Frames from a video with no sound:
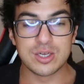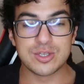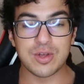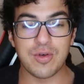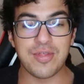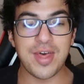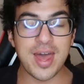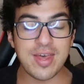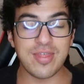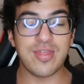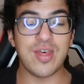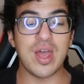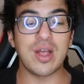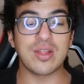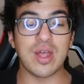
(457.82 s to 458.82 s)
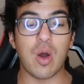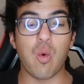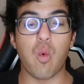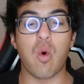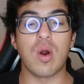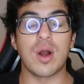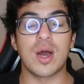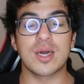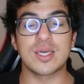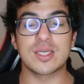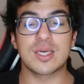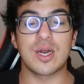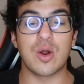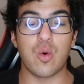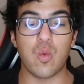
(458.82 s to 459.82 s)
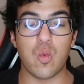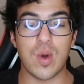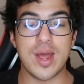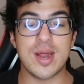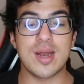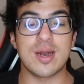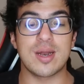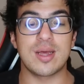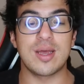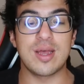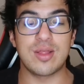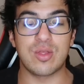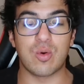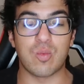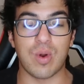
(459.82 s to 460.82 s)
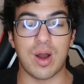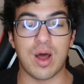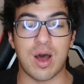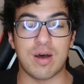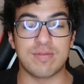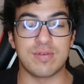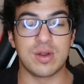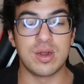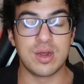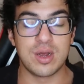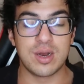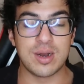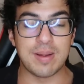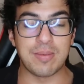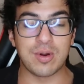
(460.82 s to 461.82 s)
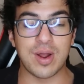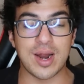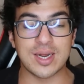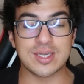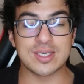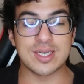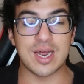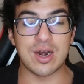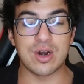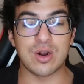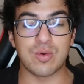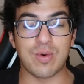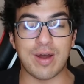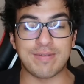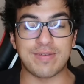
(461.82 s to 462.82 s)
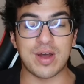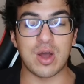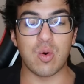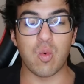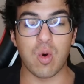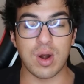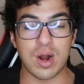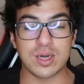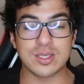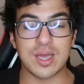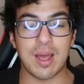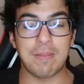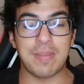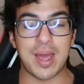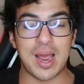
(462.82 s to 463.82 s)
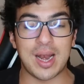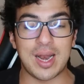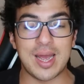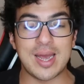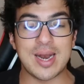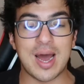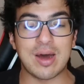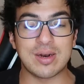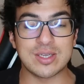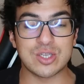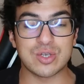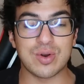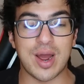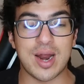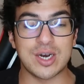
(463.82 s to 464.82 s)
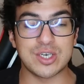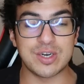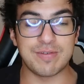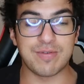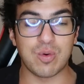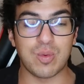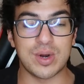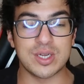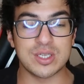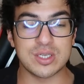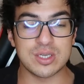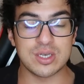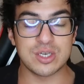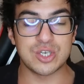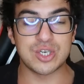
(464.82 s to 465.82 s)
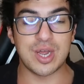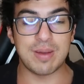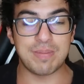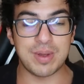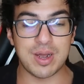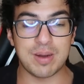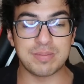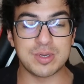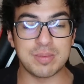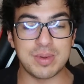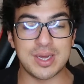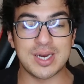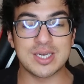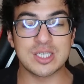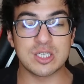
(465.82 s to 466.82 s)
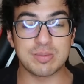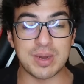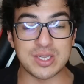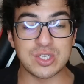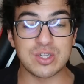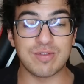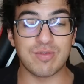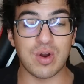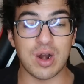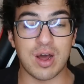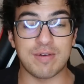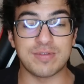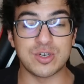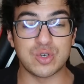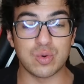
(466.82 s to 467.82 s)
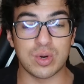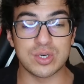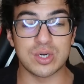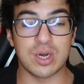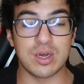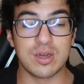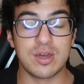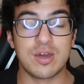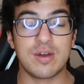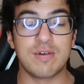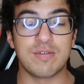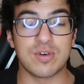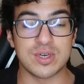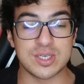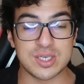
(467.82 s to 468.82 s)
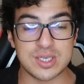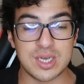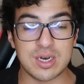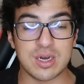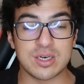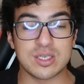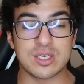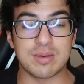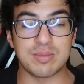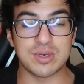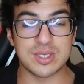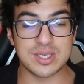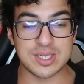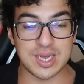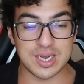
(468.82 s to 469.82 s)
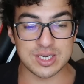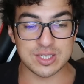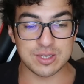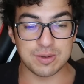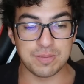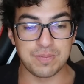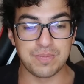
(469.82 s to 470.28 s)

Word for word: So they think that Warnock is going to win in the runoff. Democratic Senator Raphael Warnock's campaign laid out its strategy for what is shaping up to be an expensive runoff in Georgia for a seat on December 6th.